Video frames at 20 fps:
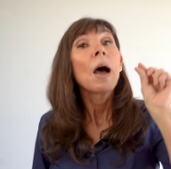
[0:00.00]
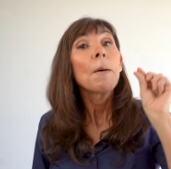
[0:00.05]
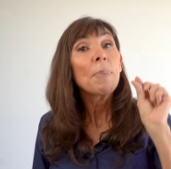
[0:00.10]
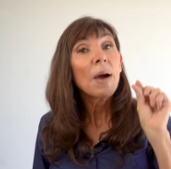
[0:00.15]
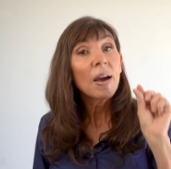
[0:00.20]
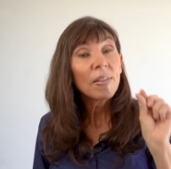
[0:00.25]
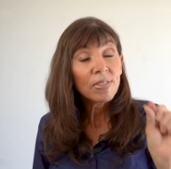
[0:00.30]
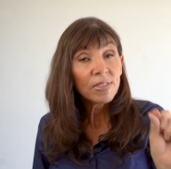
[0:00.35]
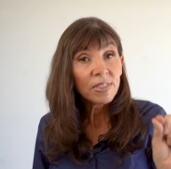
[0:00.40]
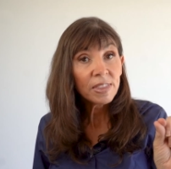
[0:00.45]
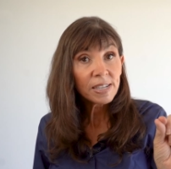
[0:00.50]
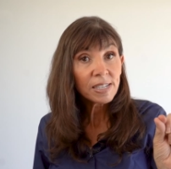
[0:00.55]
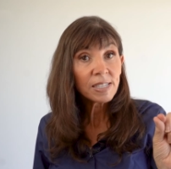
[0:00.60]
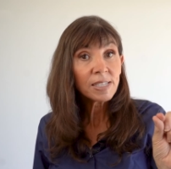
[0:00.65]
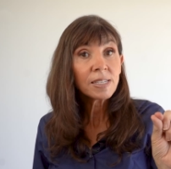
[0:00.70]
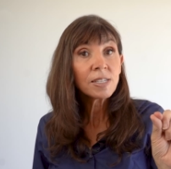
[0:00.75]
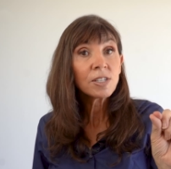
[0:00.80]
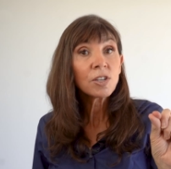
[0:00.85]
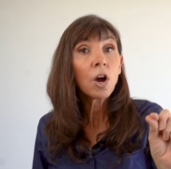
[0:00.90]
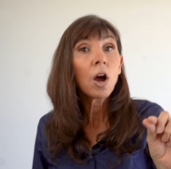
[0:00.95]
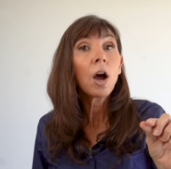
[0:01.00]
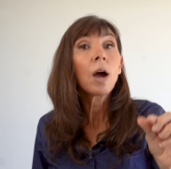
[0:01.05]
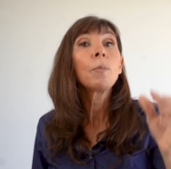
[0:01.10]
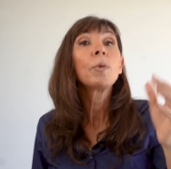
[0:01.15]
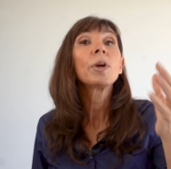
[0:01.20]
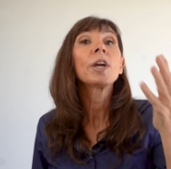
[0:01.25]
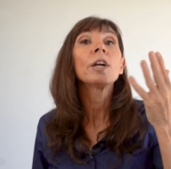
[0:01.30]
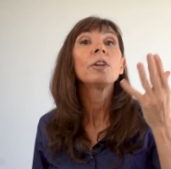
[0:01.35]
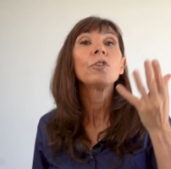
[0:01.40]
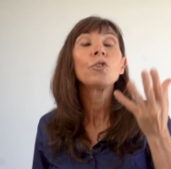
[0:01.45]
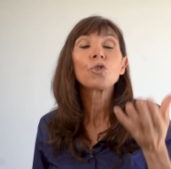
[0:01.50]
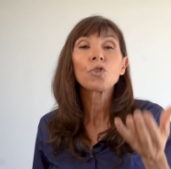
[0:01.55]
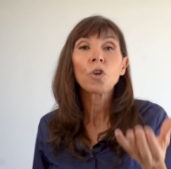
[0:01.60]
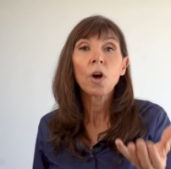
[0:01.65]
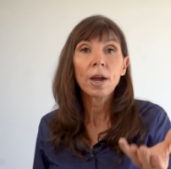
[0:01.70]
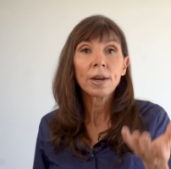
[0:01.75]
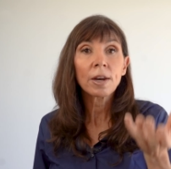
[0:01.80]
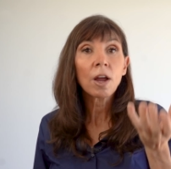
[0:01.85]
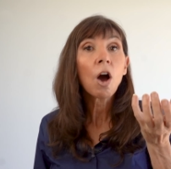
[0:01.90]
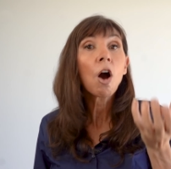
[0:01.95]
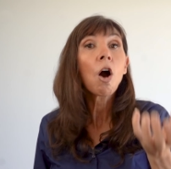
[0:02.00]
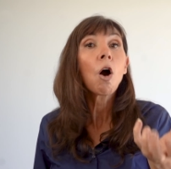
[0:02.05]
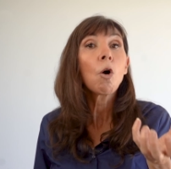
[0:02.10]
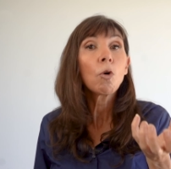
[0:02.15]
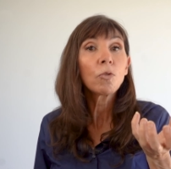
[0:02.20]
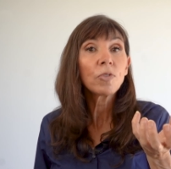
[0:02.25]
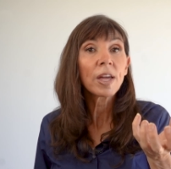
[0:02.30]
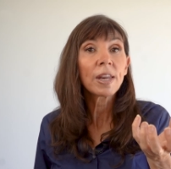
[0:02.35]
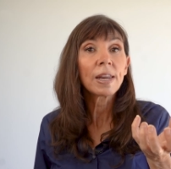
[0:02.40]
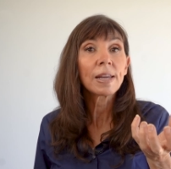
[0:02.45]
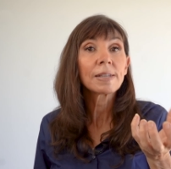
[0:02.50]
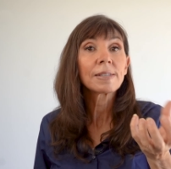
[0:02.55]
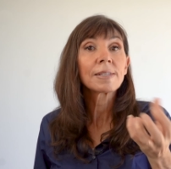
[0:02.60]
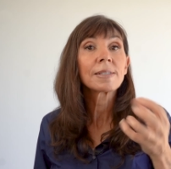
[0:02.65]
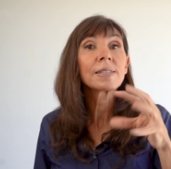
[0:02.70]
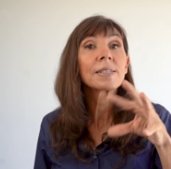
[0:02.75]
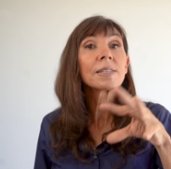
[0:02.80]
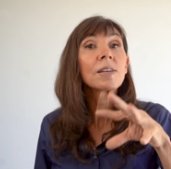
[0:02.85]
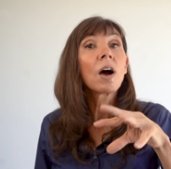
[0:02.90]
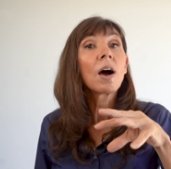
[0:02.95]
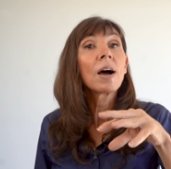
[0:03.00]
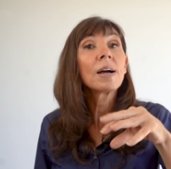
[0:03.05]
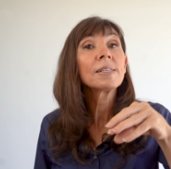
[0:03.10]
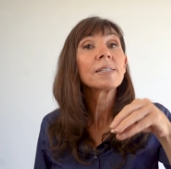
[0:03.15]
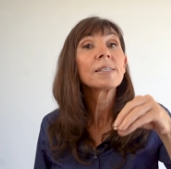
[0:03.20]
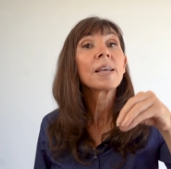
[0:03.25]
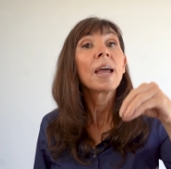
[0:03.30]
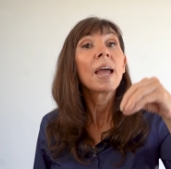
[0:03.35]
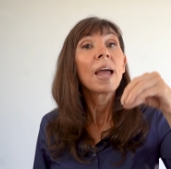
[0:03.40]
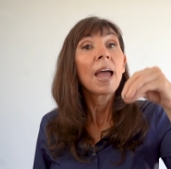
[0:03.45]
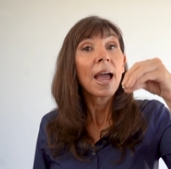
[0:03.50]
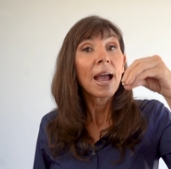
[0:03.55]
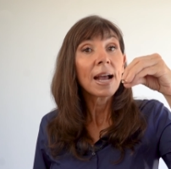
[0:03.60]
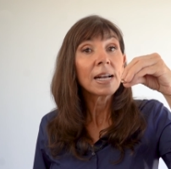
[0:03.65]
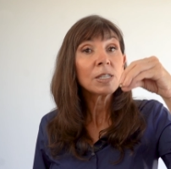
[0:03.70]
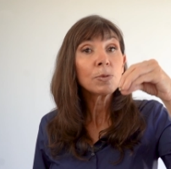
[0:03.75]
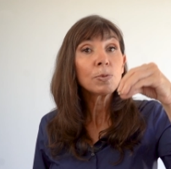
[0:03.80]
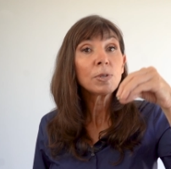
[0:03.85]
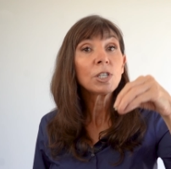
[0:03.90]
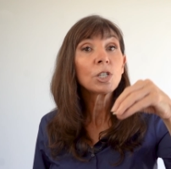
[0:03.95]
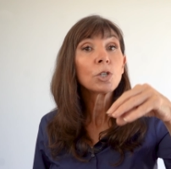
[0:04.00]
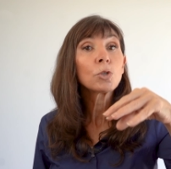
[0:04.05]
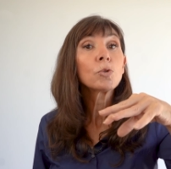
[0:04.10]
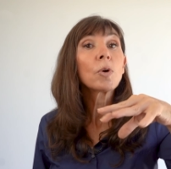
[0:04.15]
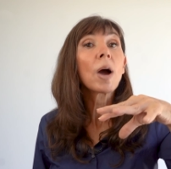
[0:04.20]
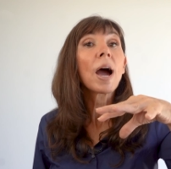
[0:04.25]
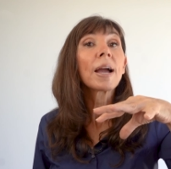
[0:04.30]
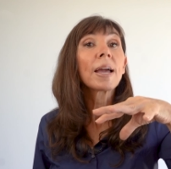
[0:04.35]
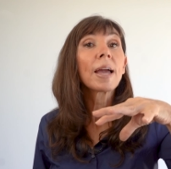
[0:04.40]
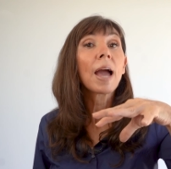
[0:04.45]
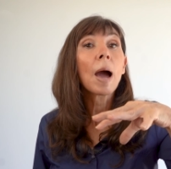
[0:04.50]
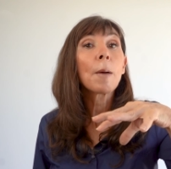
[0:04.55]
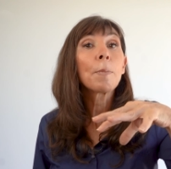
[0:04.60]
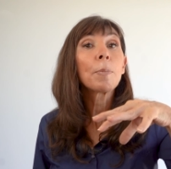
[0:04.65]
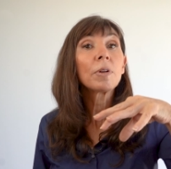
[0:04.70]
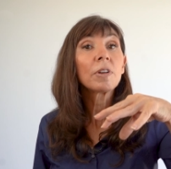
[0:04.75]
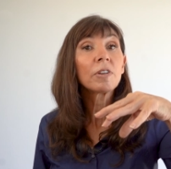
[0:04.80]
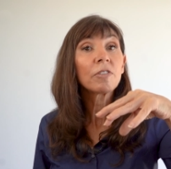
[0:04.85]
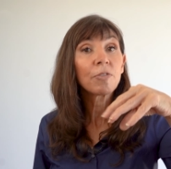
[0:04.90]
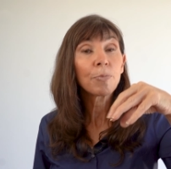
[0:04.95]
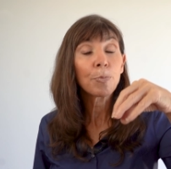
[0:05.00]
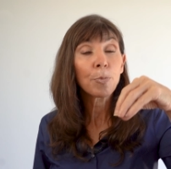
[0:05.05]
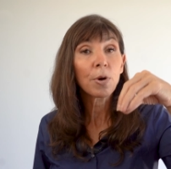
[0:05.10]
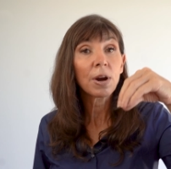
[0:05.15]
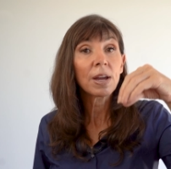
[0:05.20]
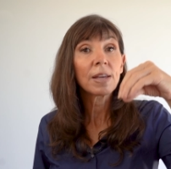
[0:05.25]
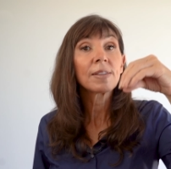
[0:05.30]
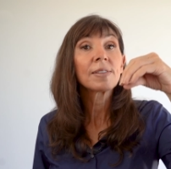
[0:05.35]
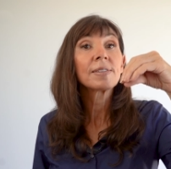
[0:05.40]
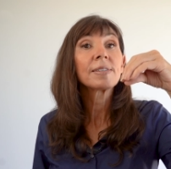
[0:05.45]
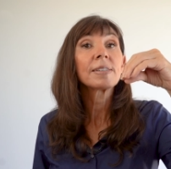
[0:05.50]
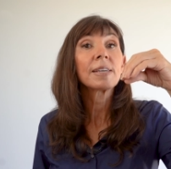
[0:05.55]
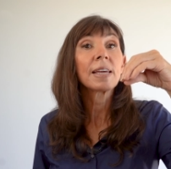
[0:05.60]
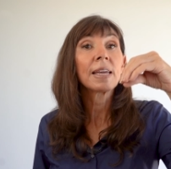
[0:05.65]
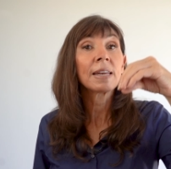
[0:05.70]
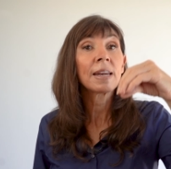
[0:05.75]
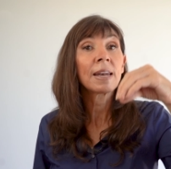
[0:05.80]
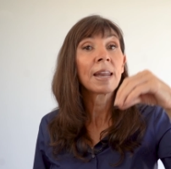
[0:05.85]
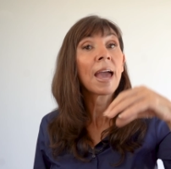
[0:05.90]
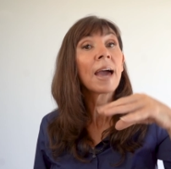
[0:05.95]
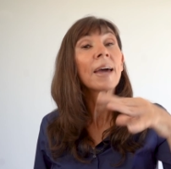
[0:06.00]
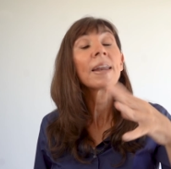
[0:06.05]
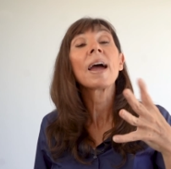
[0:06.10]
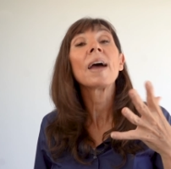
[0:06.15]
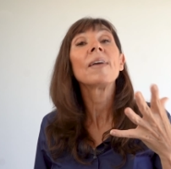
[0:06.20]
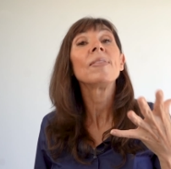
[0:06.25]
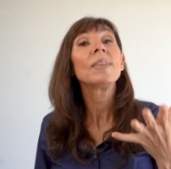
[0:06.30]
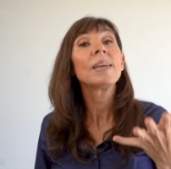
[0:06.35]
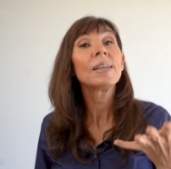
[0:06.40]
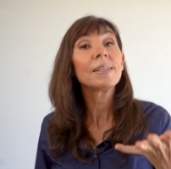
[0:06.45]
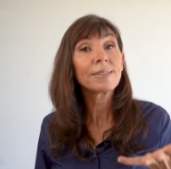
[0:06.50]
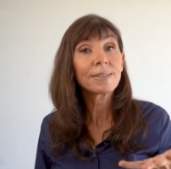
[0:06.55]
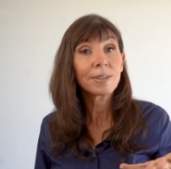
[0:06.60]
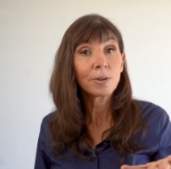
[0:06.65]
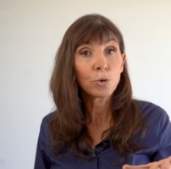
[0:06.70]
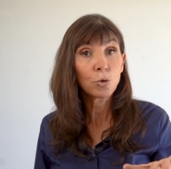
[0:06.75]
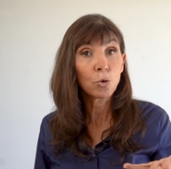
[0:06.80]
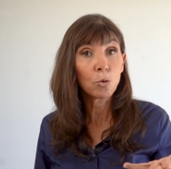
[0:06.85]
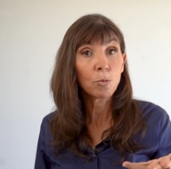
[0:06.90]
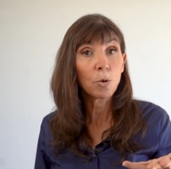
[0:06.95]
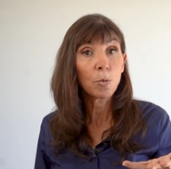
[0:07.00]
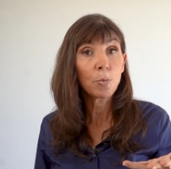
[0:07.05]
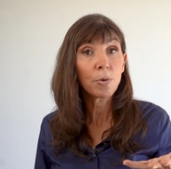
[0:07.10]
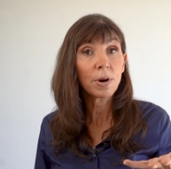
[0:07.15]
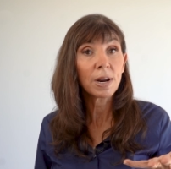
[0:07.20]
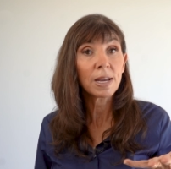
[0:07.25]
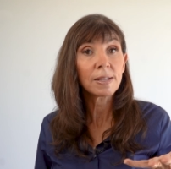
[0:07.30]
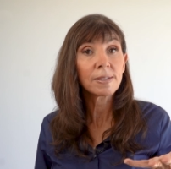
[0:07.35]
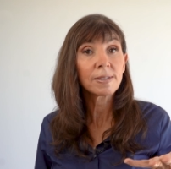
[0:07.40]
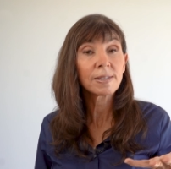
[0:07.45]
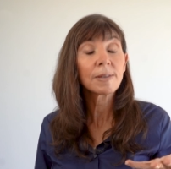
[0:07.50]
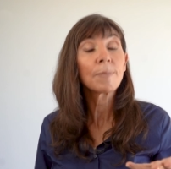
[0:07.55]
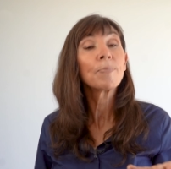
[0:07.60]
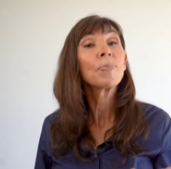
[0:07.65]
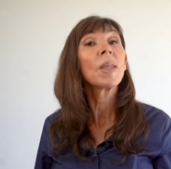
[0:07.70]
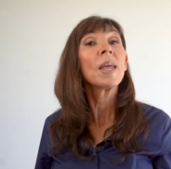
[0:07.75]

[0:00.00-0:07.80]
But this time we're going to try and hold that exercise as we do a couple of breaths in and out, and these are normal breaths.